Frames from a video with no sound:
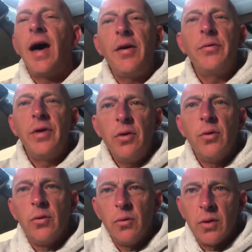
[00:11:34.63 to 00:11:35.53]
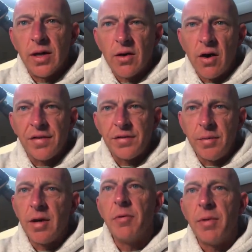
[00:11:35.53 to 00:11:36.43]
don't know what it costs to
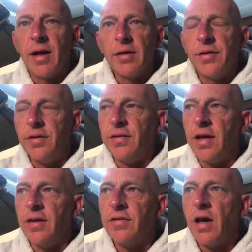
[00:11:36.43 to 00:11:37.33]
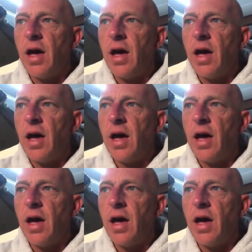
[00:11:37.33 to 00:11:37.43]
become a pilot these days.